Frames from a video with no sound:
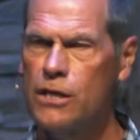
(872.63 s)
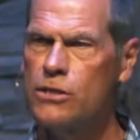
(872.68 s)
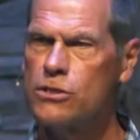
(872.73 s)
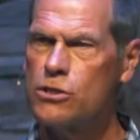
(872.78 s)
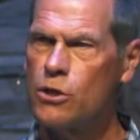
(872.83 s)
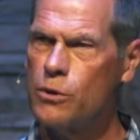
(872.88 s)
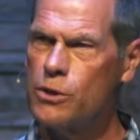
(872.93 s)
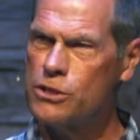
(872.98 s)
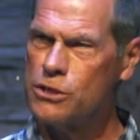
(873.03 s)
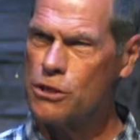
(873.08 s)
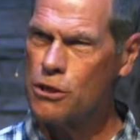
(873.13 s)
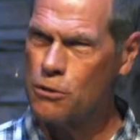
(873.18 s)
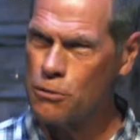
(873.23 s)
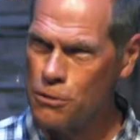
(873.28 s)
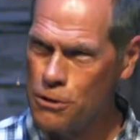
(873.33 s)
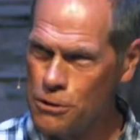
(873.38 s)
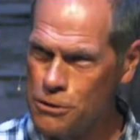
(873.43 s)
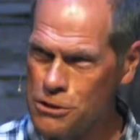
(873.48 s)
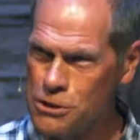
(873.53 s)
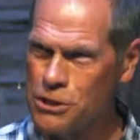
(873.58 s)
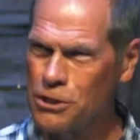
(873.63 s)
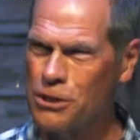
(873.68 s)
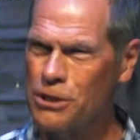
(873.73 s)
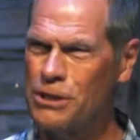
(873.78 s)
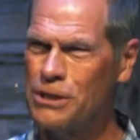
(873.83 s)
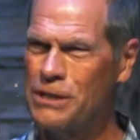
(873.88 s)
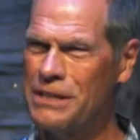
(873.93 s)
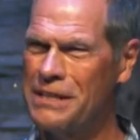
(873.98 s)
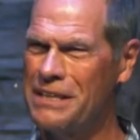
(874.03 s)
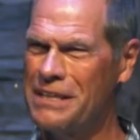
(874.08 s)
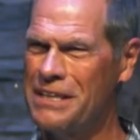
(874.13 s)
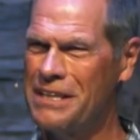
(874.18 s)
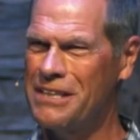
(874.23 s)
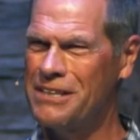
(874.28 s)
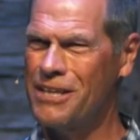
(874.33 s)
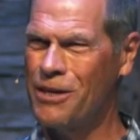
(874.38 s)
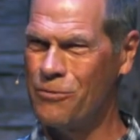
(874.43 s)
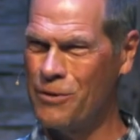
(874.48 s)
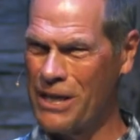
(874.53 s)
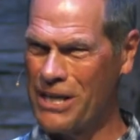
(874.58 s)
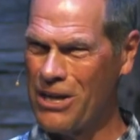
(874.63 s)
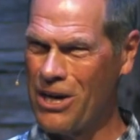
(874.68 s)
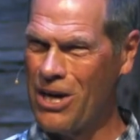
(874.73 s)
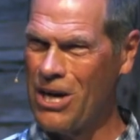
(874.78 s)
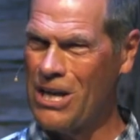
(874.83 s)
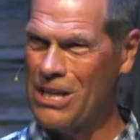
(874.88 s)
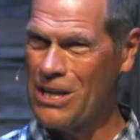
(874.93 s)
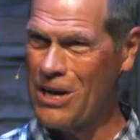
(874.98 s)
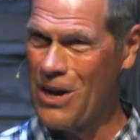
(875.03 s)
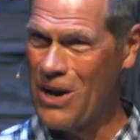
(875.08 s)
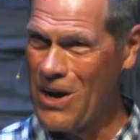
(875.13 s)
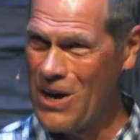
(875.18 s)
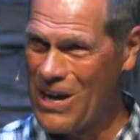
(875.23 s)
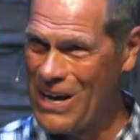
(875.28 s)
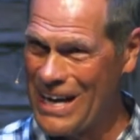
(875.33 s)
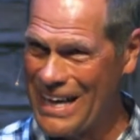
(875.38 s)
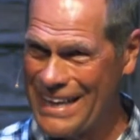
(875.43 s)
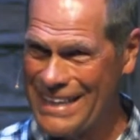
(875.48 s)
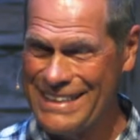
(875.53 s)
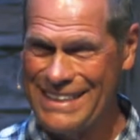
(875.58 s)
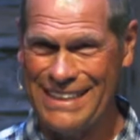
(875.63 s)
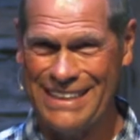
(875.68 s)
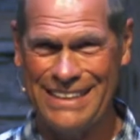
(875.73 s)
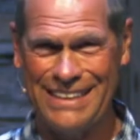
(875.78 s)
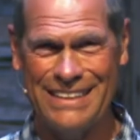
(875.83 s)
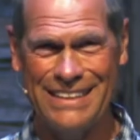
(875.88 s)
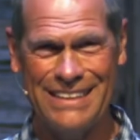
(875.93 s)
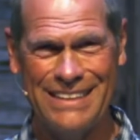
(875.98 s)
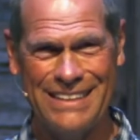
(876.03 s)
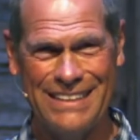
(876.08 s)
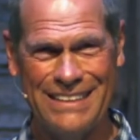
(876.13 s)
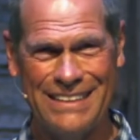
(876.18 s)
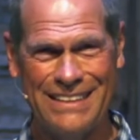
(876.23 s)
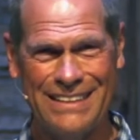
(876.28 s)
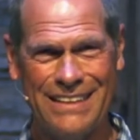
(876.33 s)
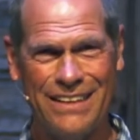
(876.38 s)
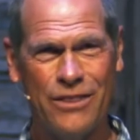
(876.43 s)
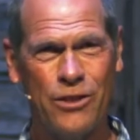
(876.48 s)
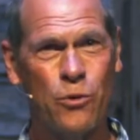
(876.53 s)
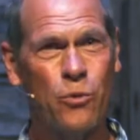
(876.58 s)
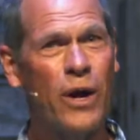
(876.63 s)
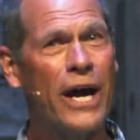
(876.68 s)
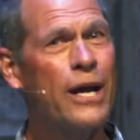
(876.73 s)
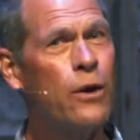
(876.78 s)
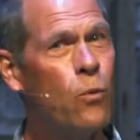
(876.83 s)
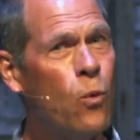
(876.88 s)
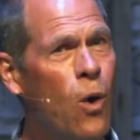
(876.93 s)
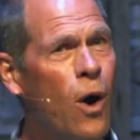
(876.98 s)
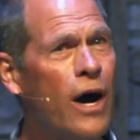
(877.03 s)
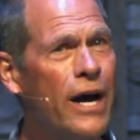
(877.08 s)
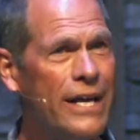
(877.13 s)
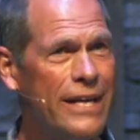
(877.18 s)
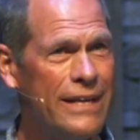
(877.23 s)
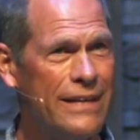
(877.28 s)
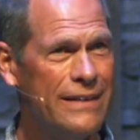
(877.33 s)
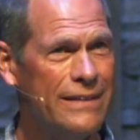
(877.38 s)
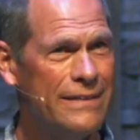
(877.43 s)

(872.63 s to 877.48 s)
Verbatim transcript: So it's crucial that we call on the right one.